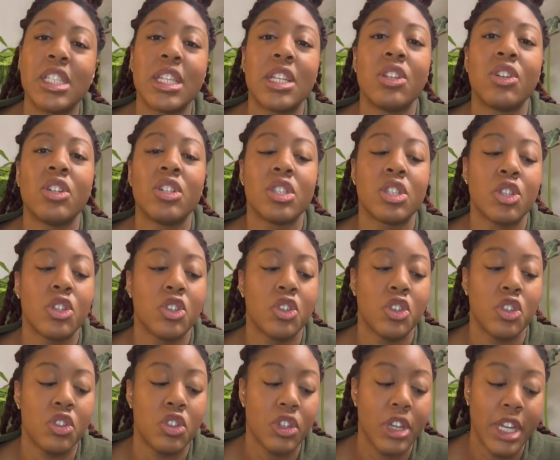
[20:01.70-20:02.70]
and
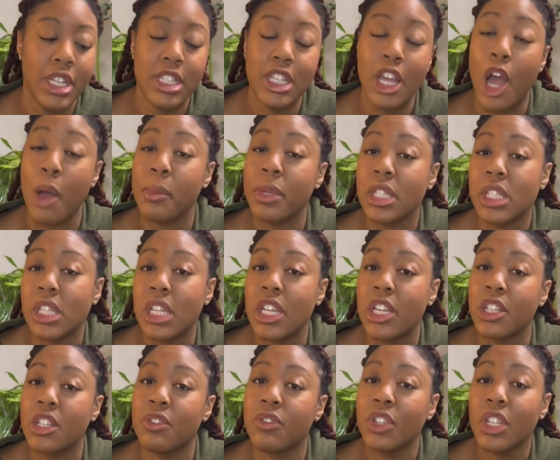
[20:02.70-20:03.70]
also you guys commenting
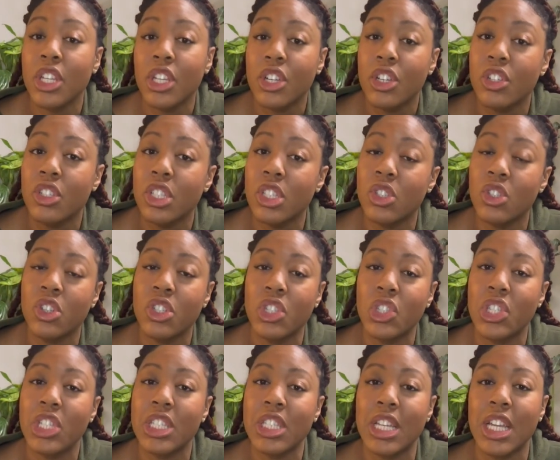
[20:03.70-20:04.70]
on the videos is
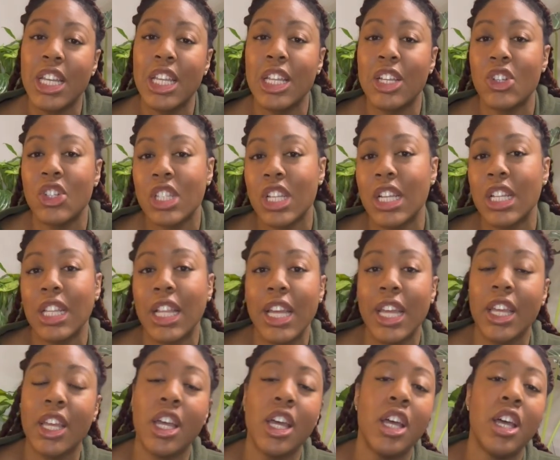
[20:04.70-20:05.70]
also exciting because I
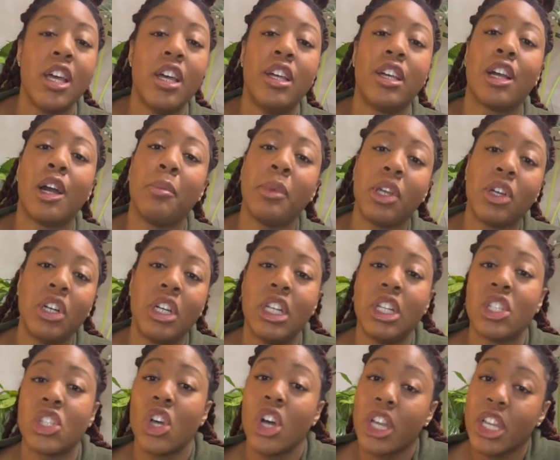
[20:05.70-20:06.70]
like coming on
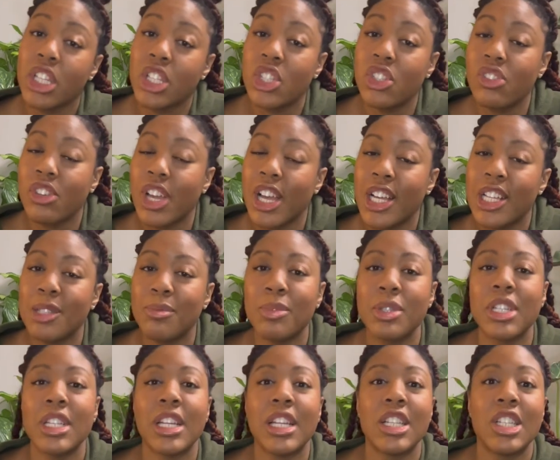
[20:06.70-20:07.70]
and talking to you guys,
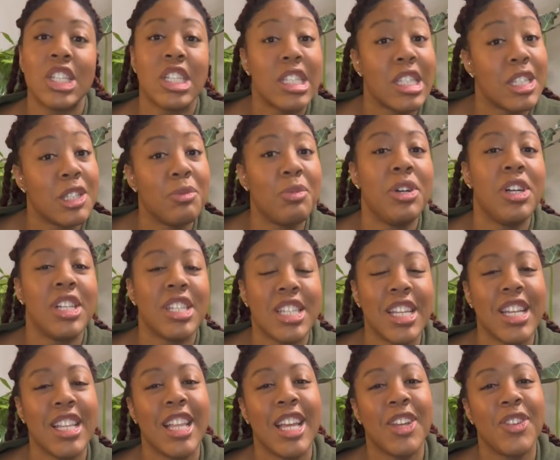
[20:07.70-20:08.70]
but just as much
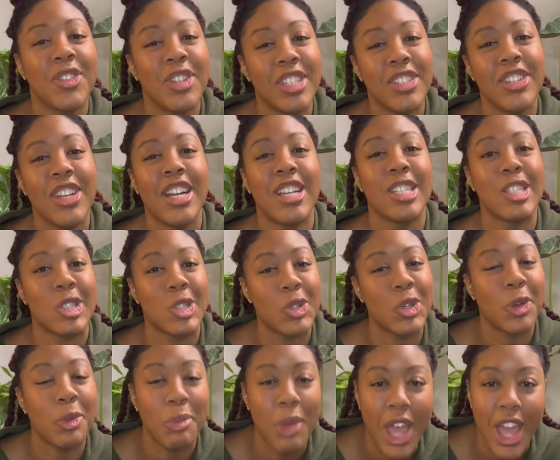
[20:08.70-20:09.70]
I like when you guys
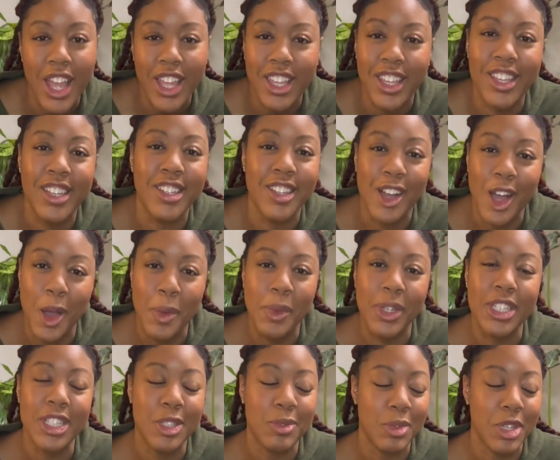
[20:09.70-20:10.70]
talk back and
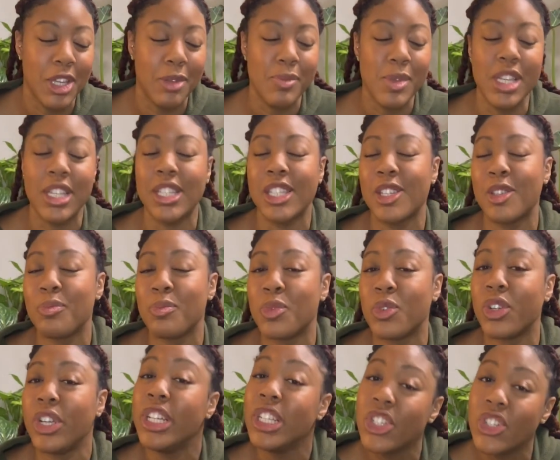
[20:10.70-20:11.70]
comment to me. It makes it
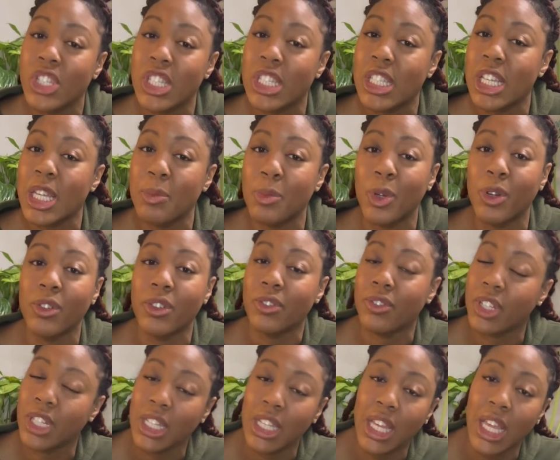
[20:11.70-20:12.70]
more interesting, more
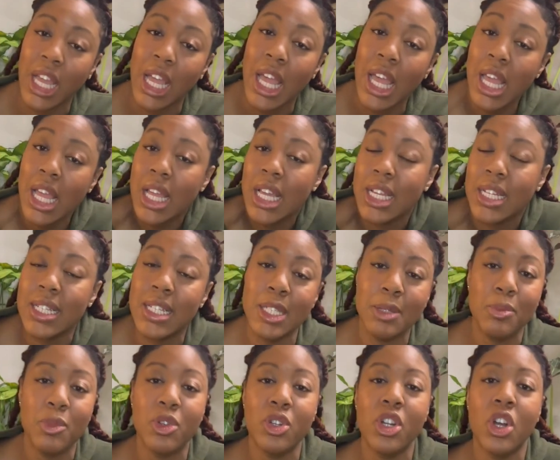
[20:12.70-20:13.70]
fulfilling, and just
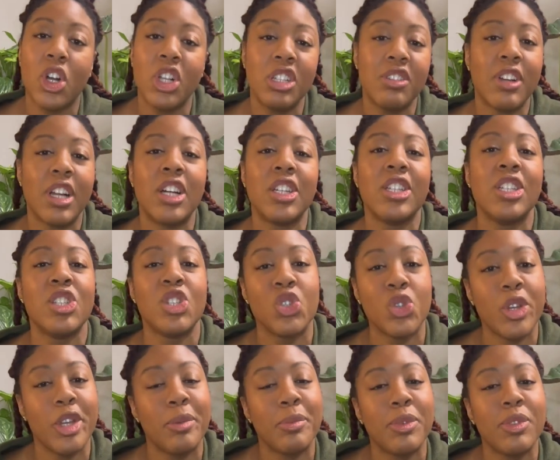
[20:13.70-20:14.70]
more all around
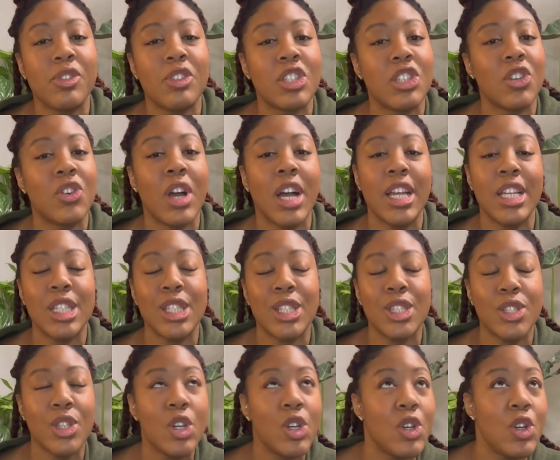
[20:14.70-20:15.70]
enjoyable. So I
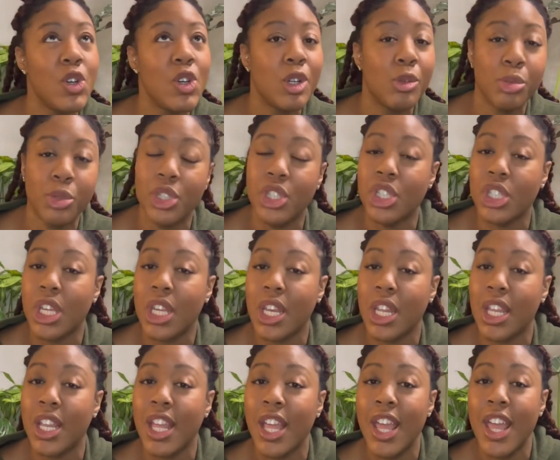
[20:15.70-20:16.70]
so appreciate it.